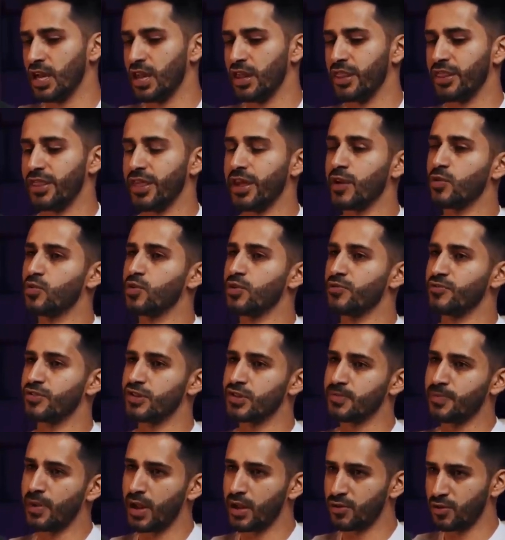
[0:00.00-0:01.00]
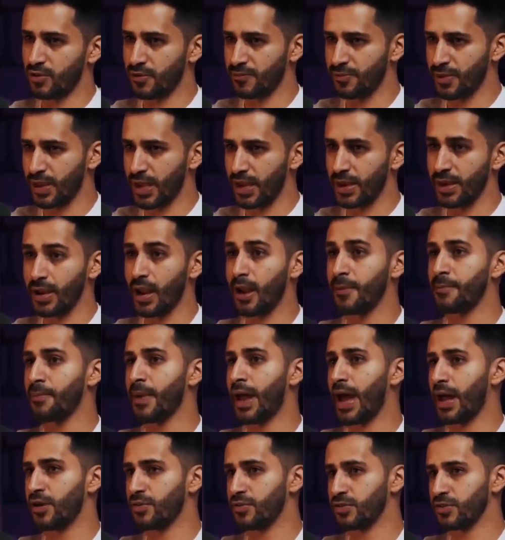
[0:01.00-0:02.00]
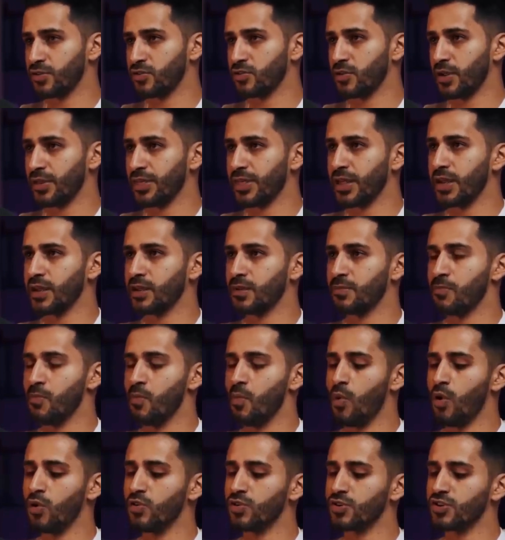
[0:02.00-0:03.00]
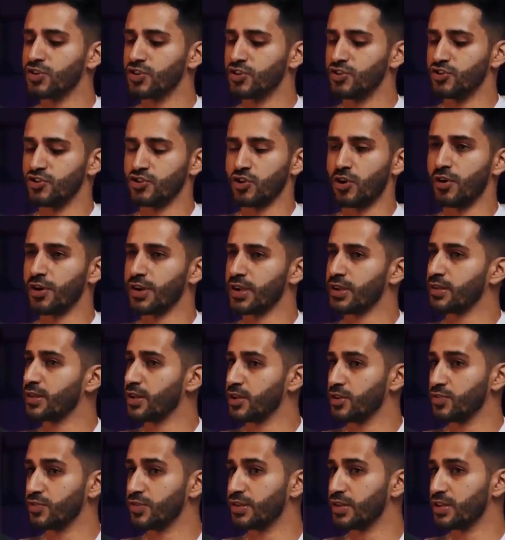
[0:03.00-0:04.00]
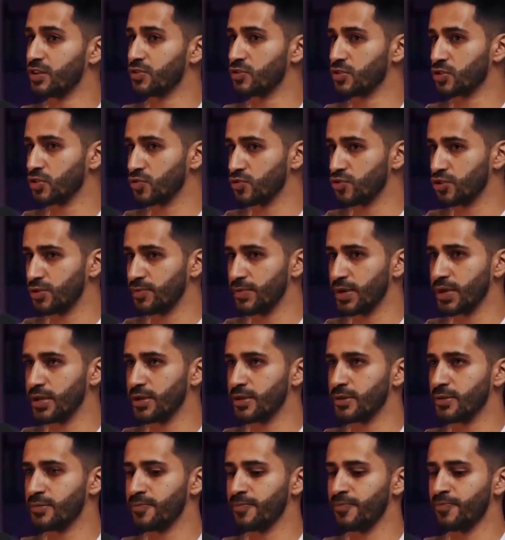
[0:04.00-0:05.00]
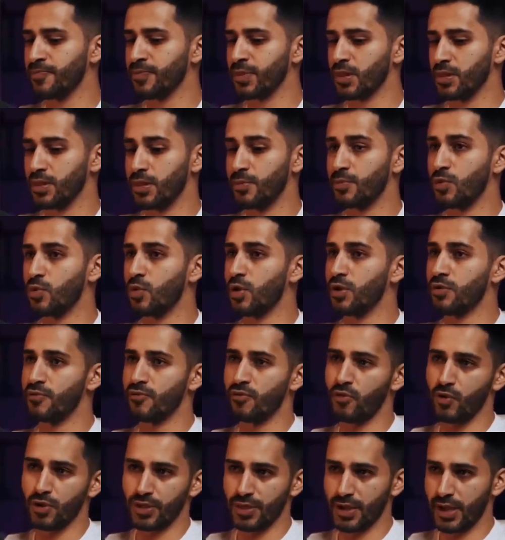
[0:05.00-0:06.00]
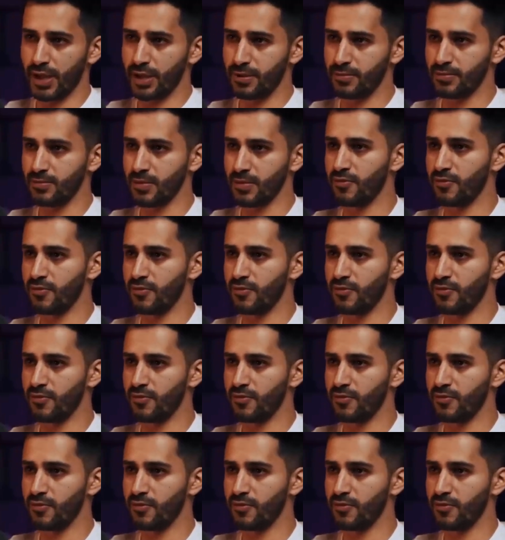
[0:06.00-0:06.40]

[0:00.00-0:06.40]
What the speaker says: They will respond off that, not patterns. So I think most jargon that you see on social media, number one, avoid that.